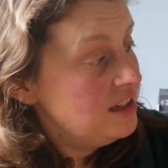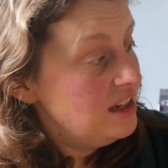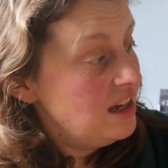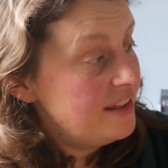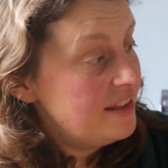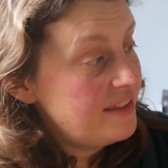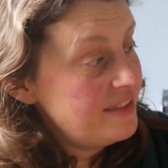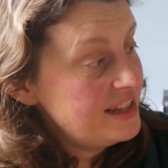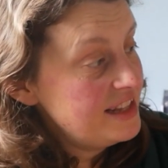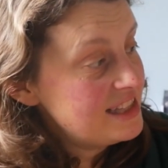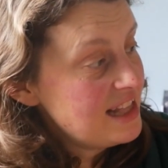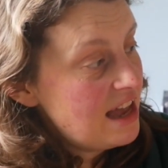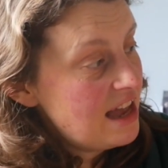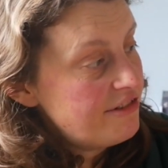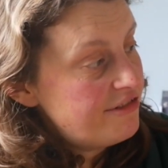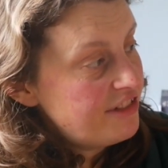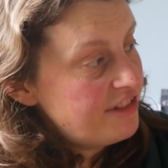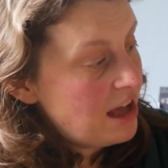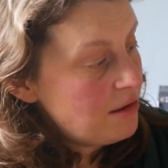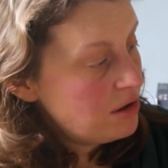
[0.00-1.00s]
And then these like
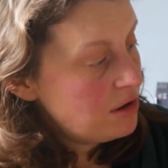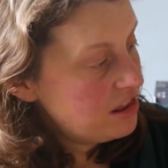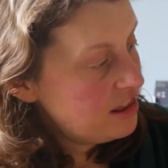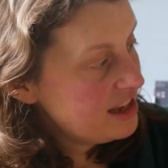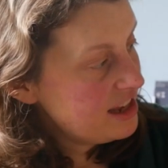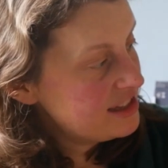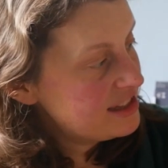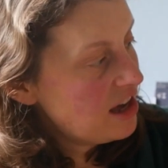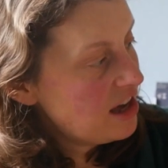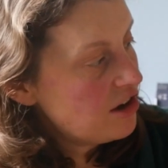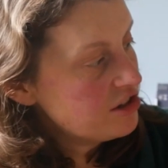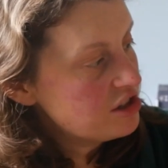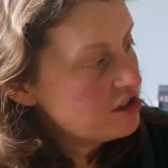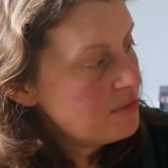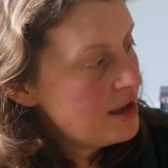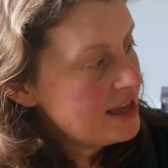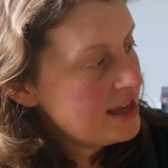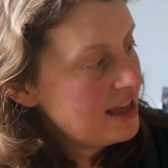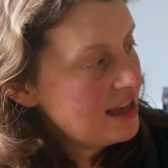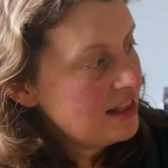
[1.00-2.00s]
flower things that also
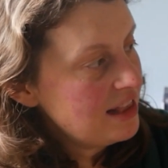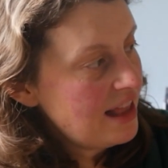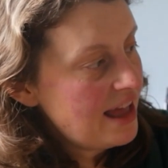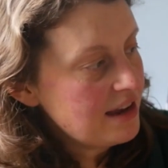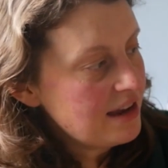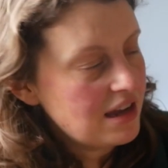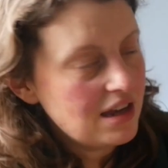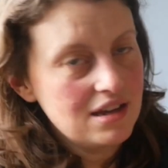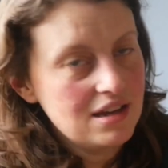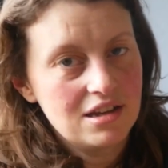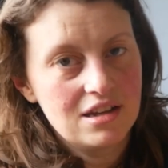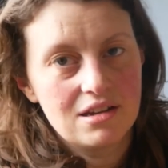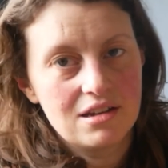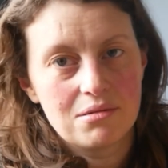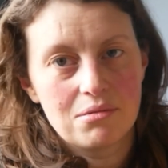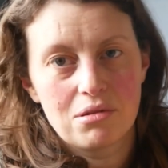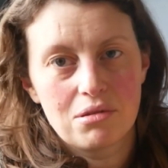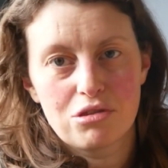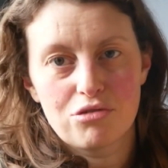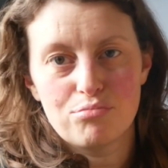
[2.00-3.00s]
make it like
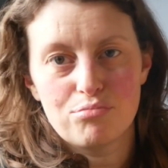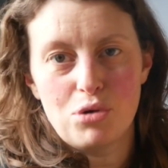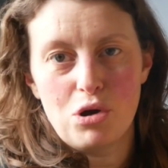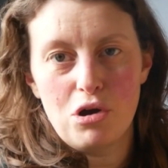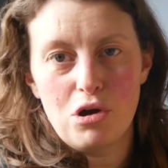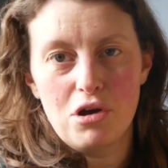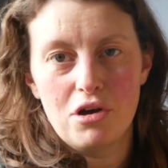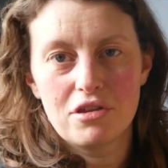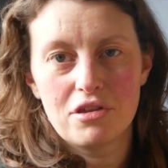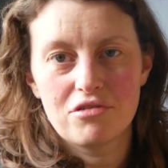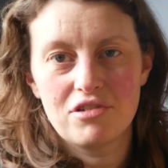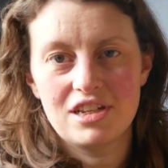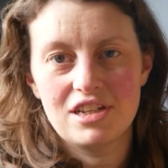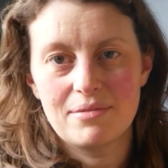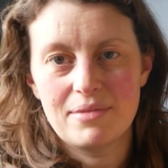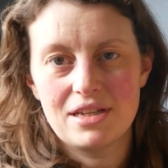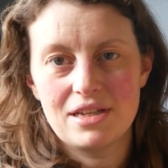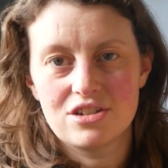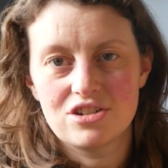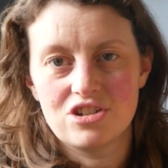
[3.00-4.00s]
more
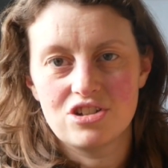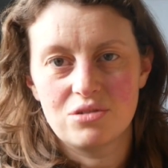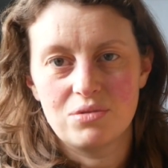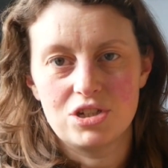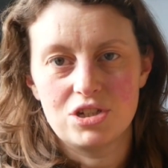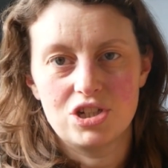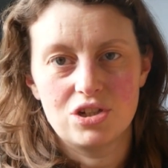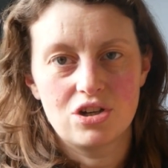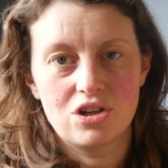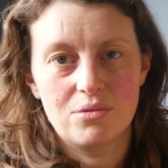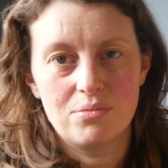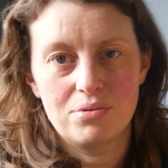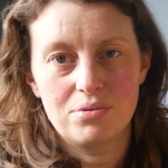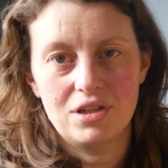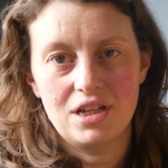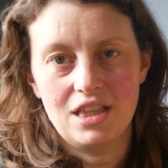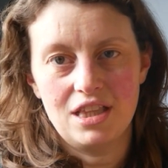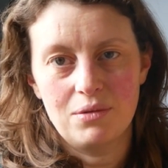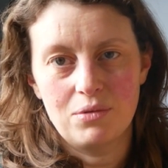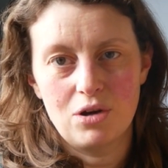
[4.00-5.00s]
three-dimensional, which you
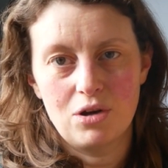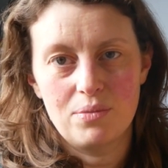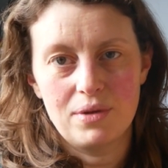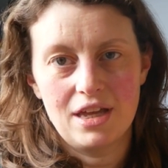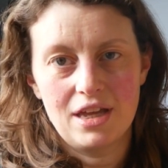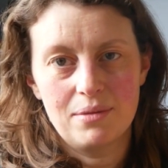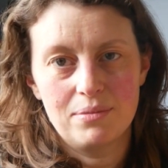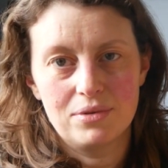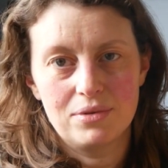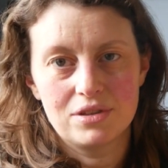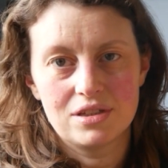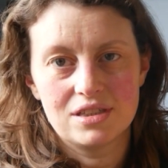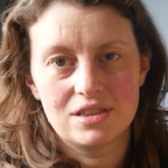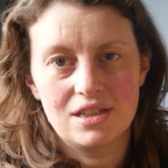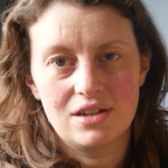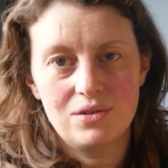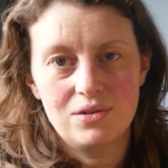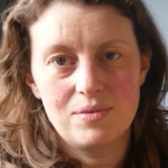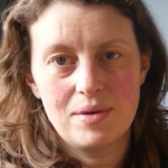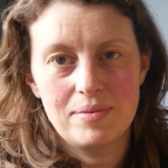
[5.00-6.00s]
completely will be able to see.
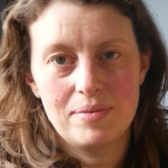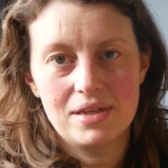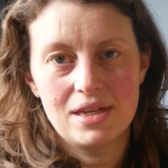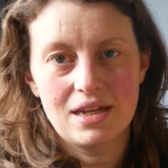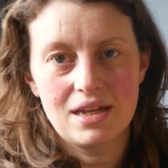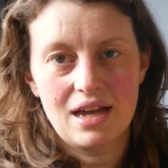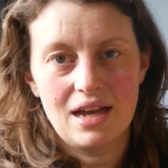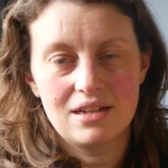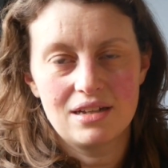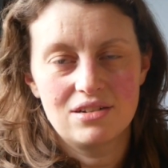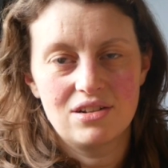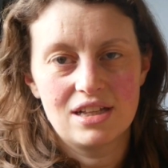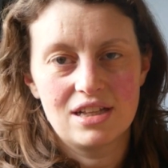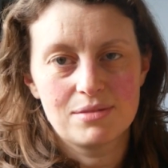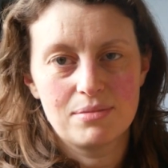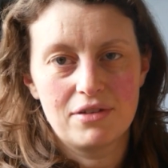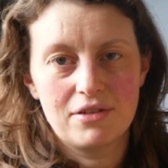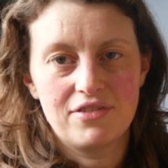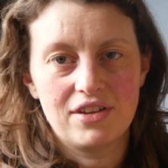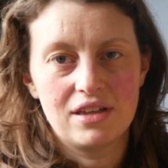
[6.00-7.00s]
Oh, maybe you can.
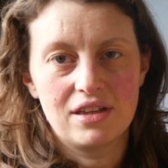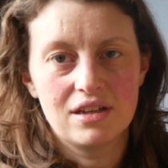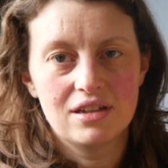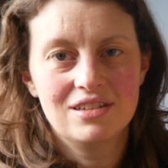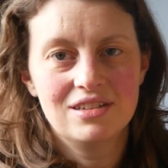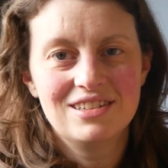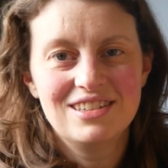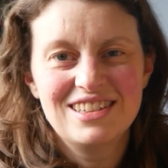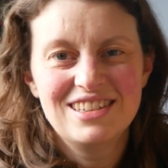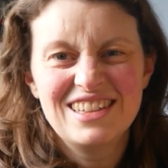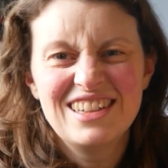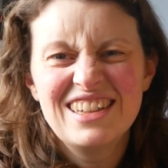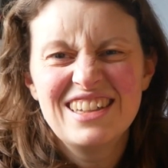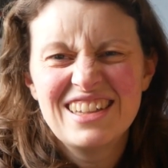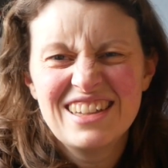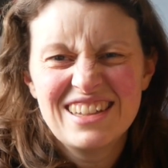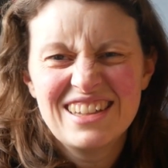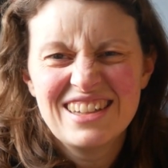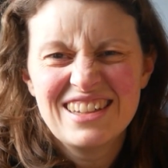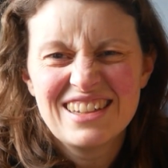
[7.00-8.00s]
That's my finger.
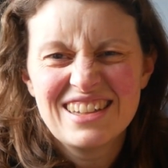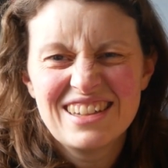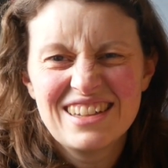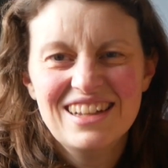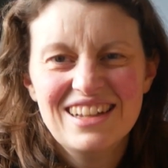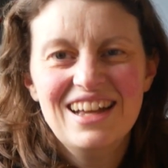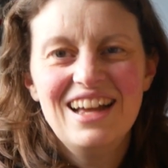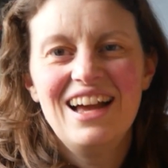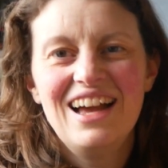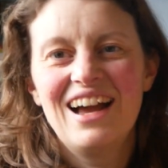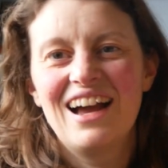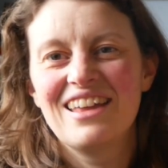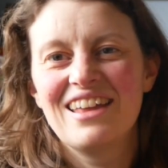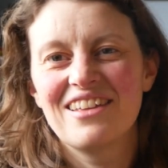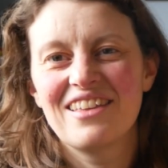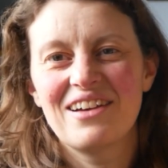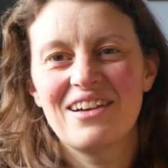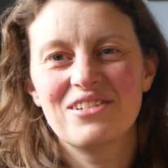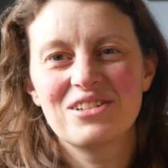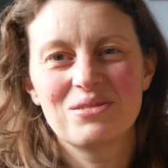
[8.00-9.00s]
I
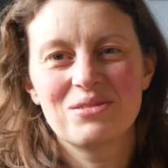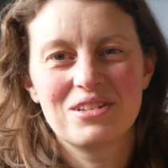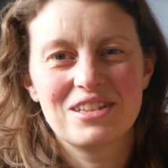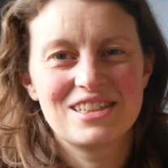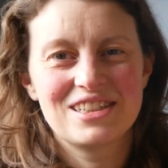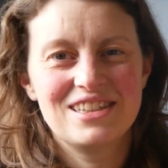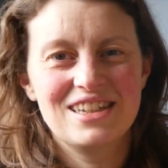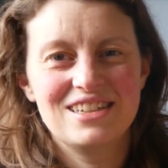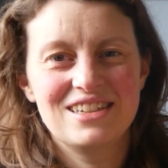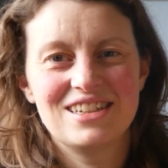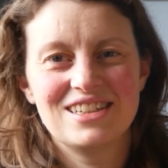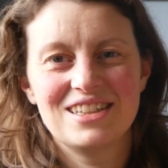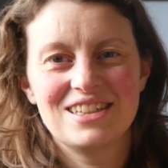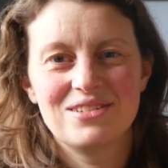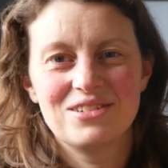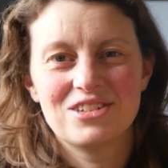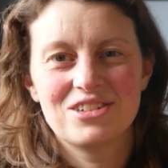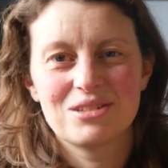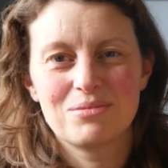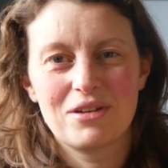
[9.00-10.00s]
thought that was one of the stitches, it
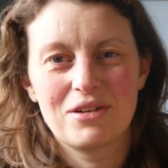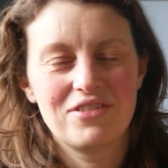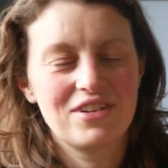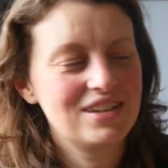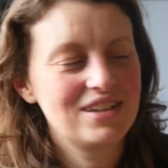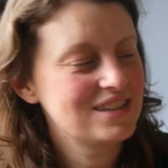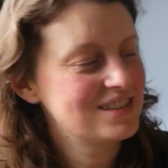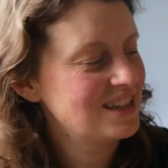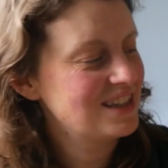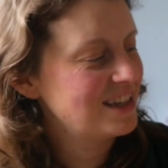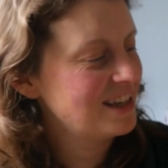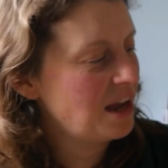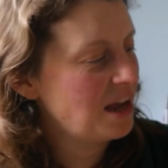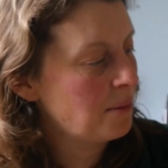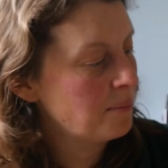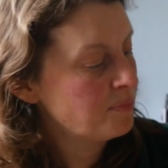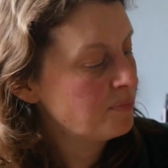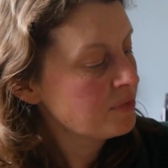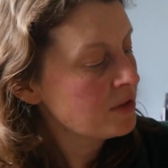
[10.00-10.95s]
was just my finger sticking out.